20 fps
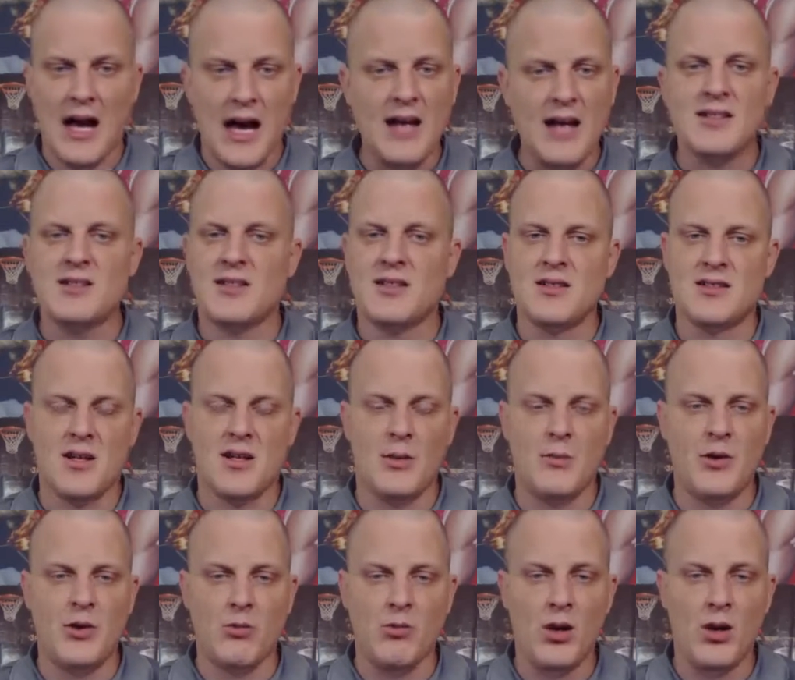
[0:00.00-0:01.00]
Asuka's
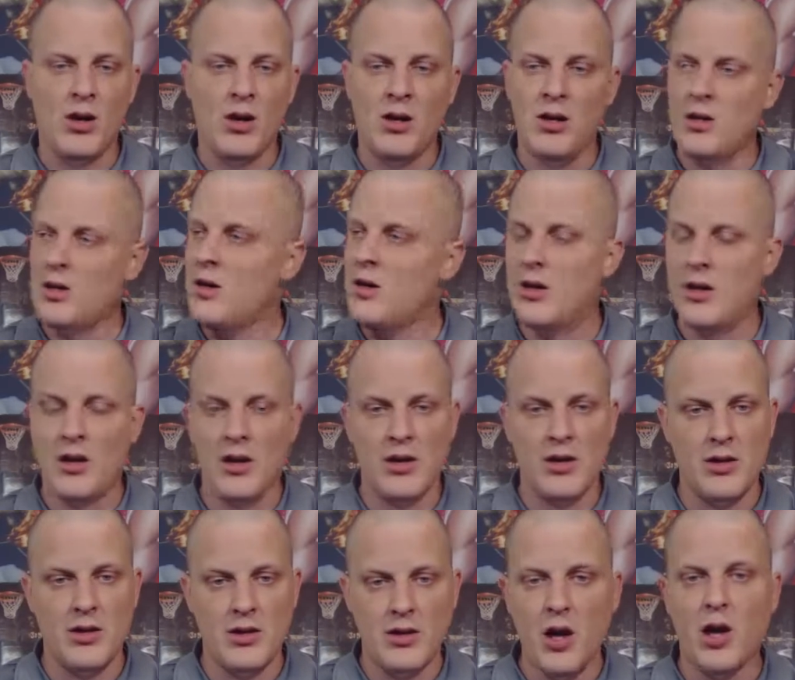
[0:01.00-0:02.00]
coming to Raw.
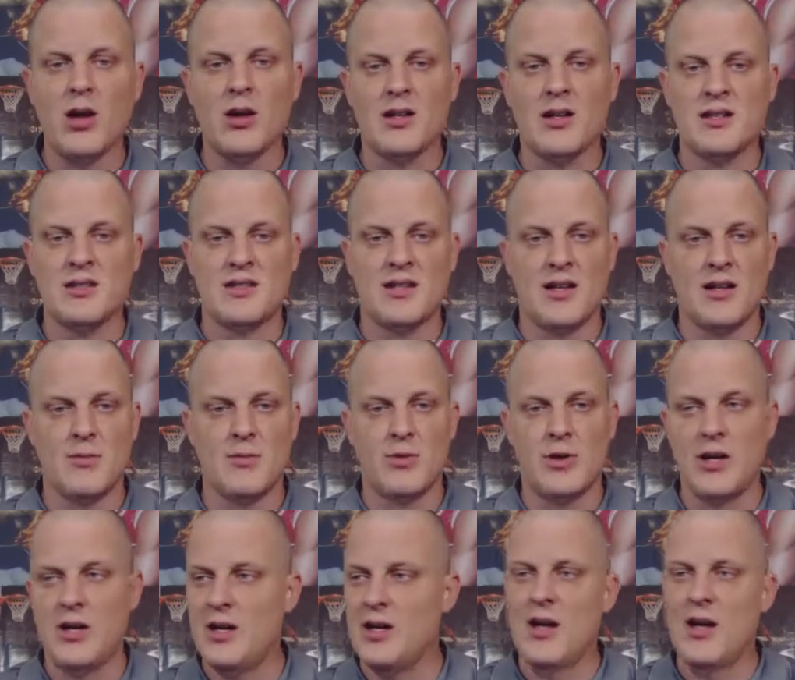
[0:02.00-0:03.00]
Y'all can
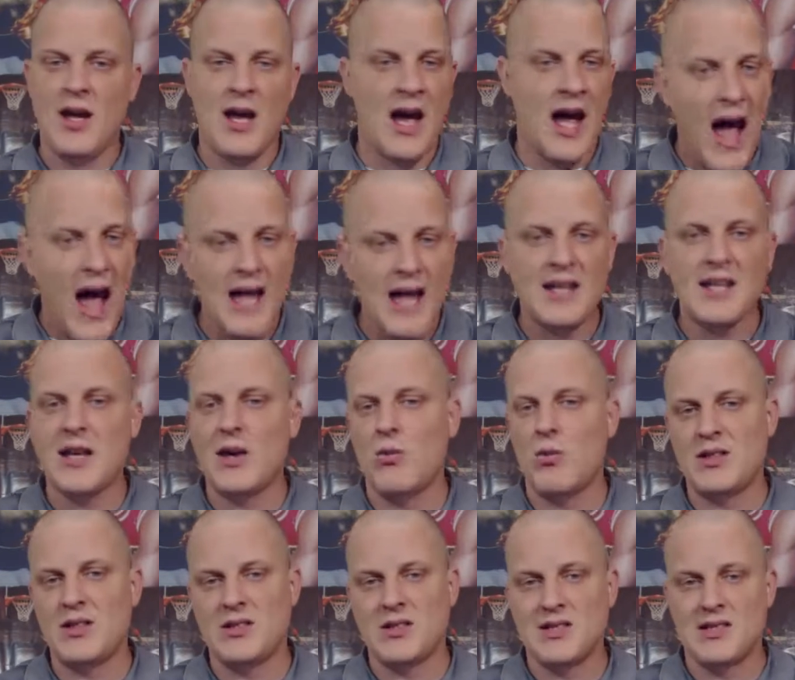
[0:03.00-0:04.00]
celebrate. I can't
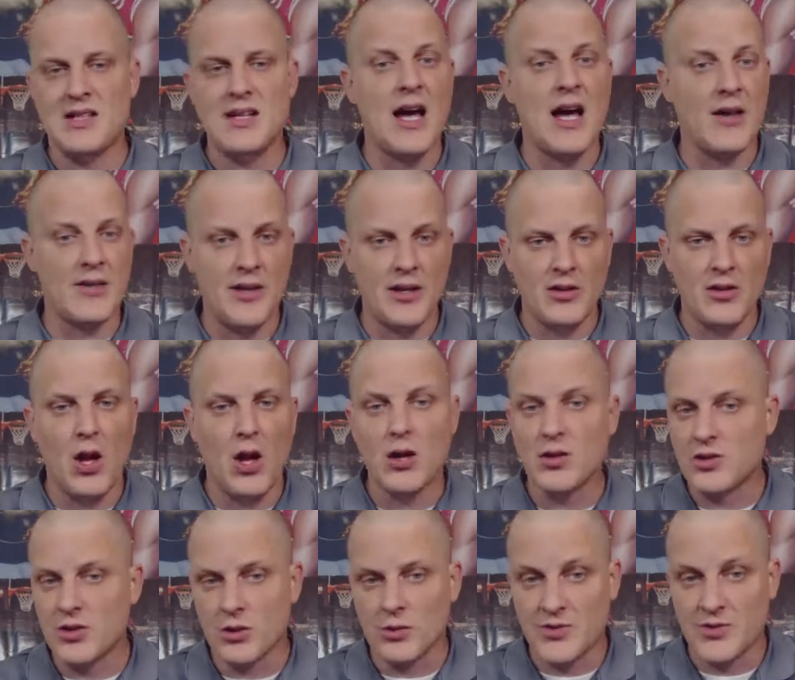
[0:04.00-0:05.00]
wait to see how they
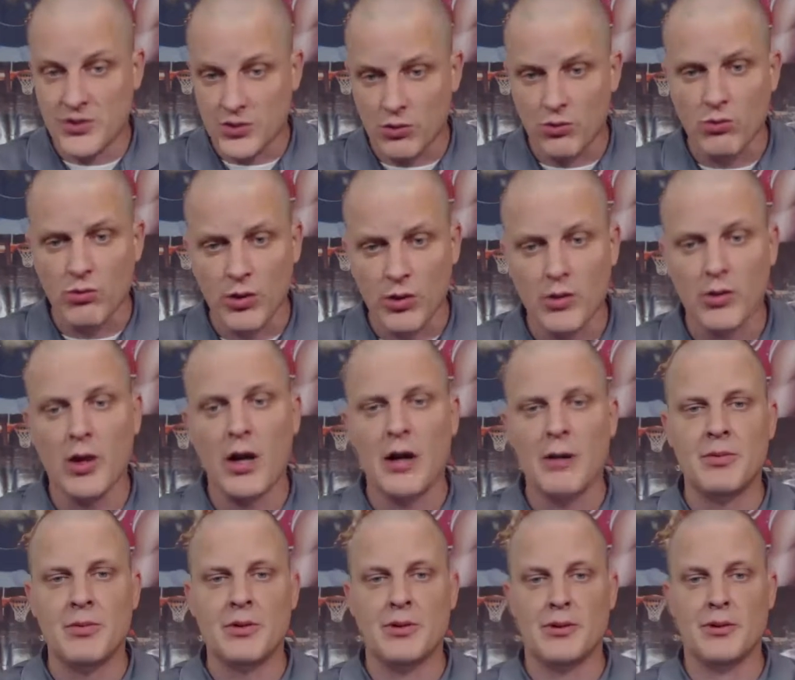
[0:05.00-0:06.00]
long-term screw her
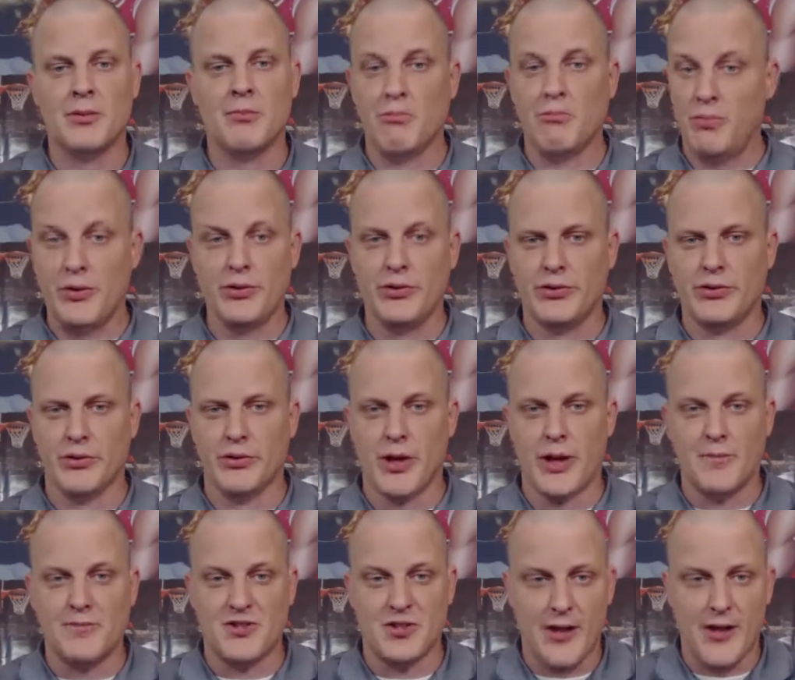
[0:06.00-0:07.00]
up. Build her
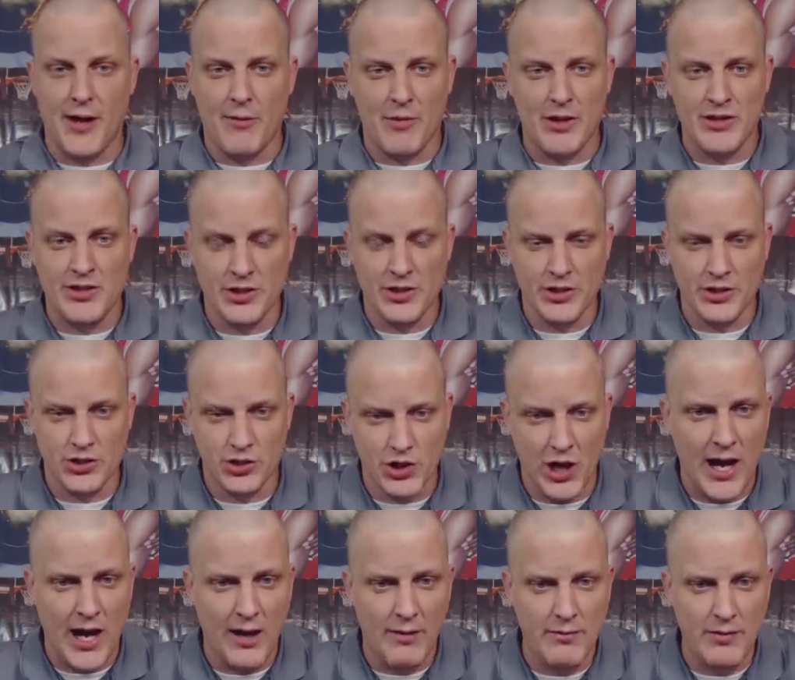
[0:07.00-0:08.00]
up so that way she can
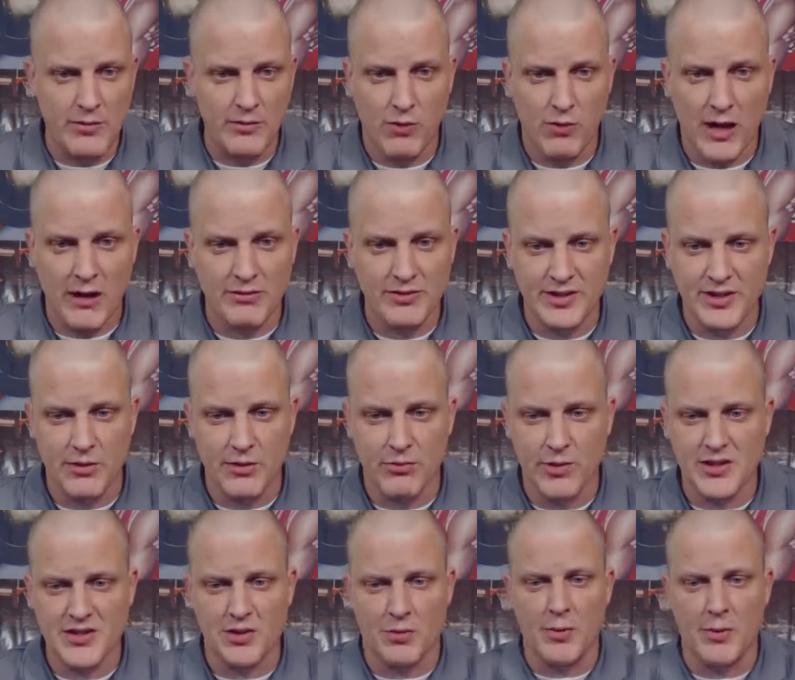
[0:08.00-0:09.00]
job to Rousey at
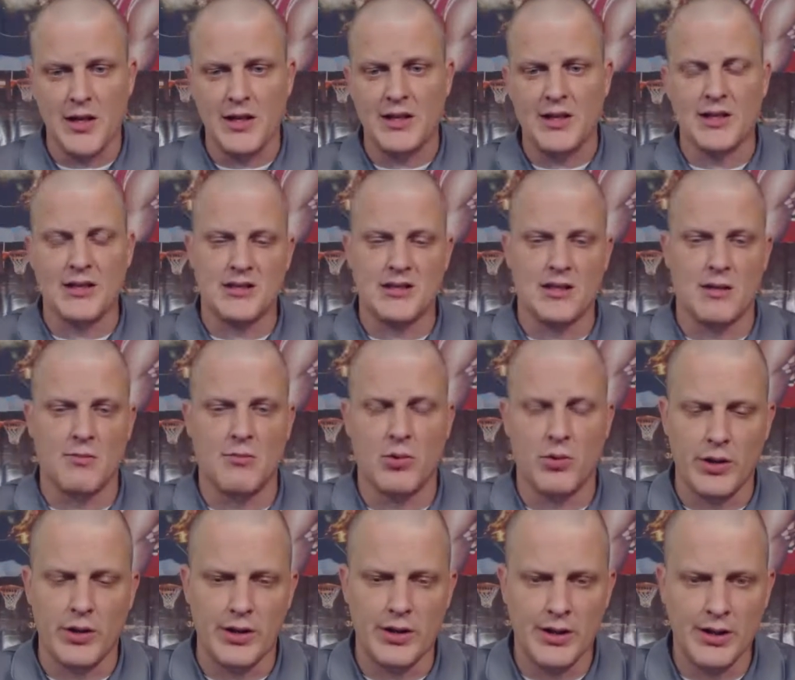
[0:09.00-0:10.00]
WrestleMania at some
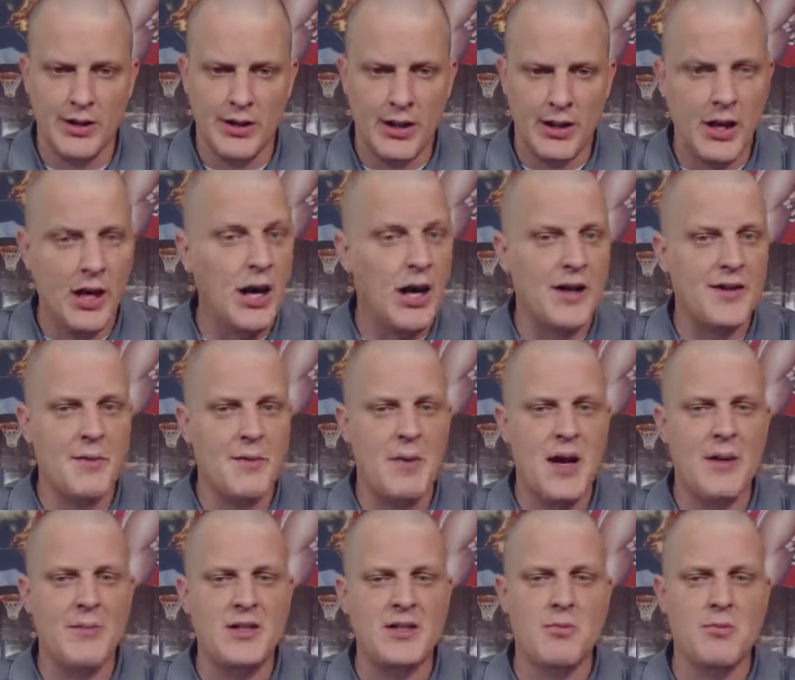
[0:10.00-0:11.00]
point. The
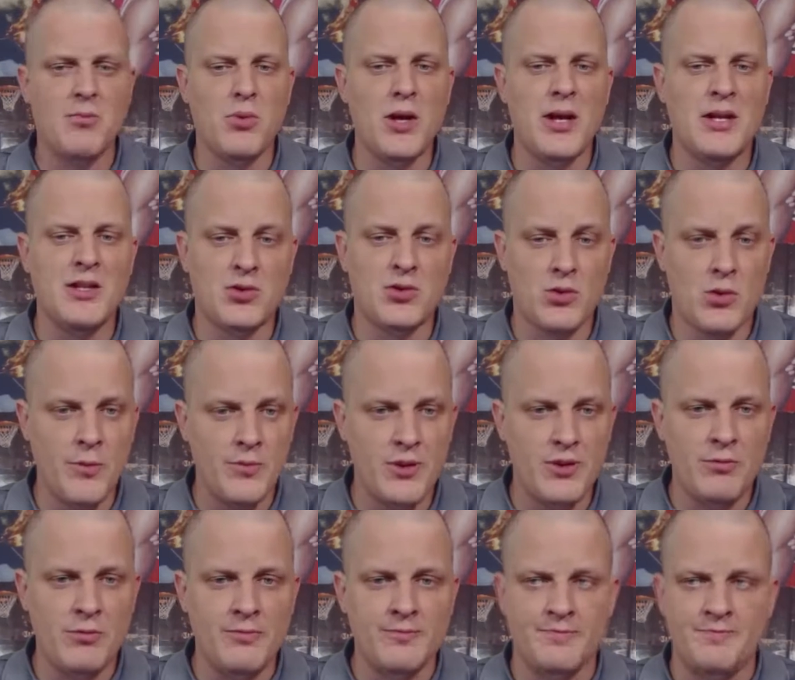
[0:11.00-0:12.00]
Bobby the Brain
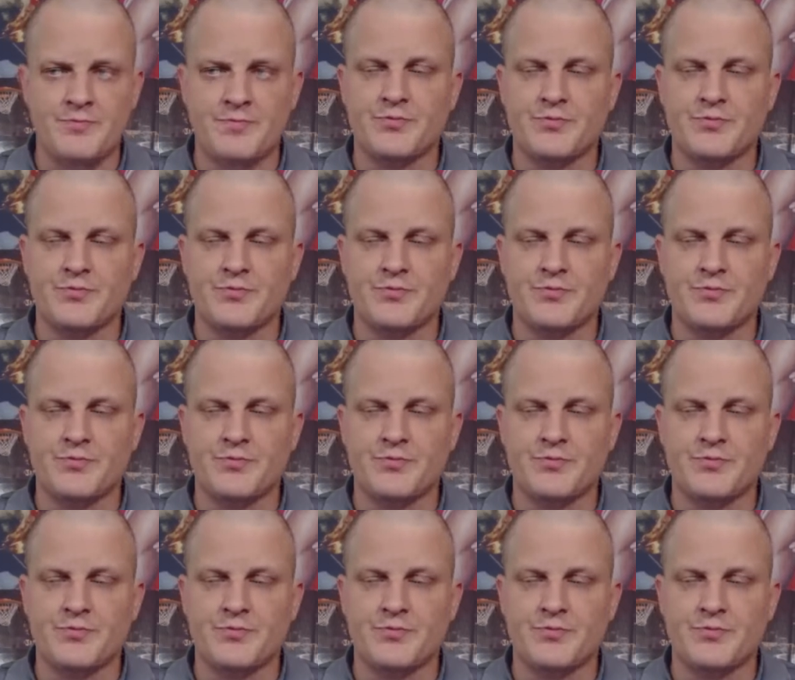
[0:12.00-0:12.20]
tribute,